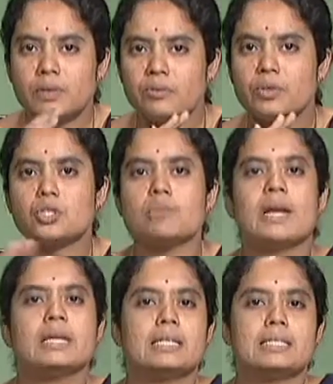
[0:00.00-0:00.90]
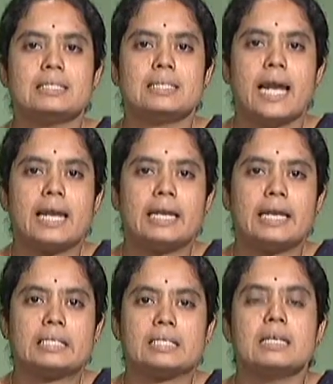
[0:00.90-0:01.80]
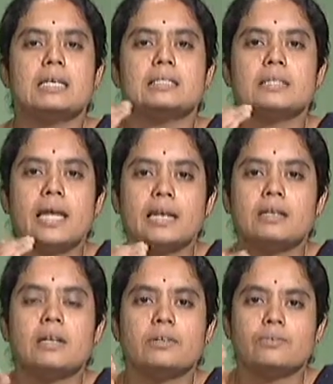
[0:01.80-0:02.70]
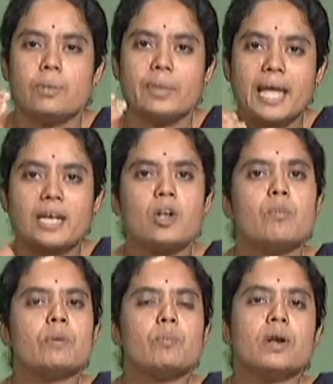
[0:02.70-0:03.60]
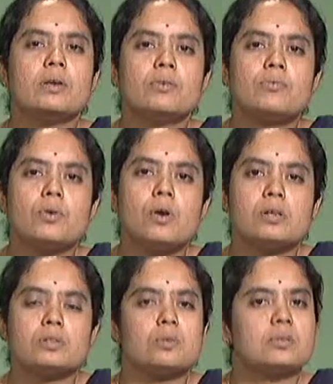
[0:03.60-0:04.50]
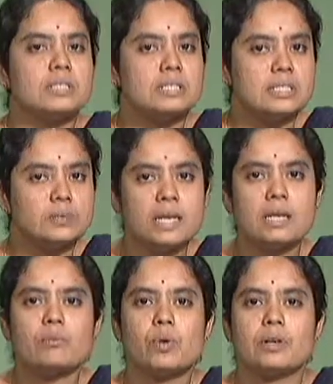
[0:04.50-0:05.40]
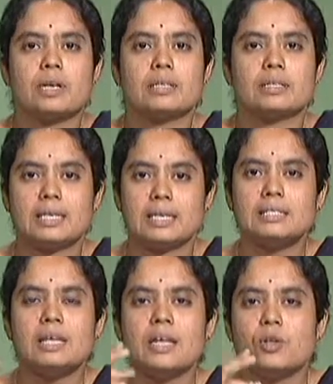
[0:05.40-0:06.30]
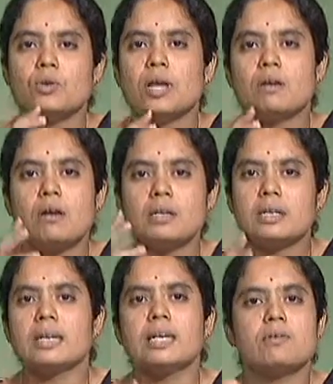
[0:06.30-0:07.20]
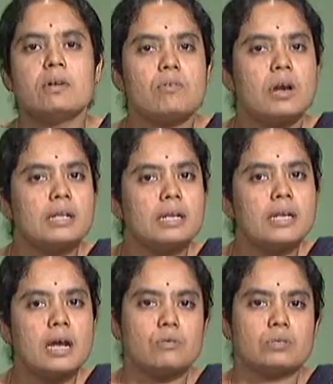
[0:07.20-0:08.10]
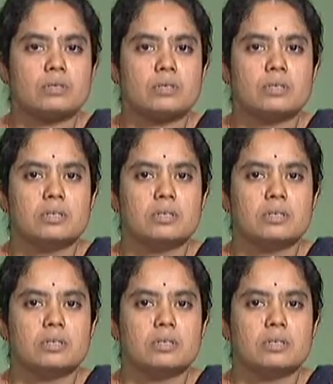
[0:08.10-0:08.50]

we should maintain the standards. Then from the economic point of view also, this is very important. That is, you cannot treat your water at house.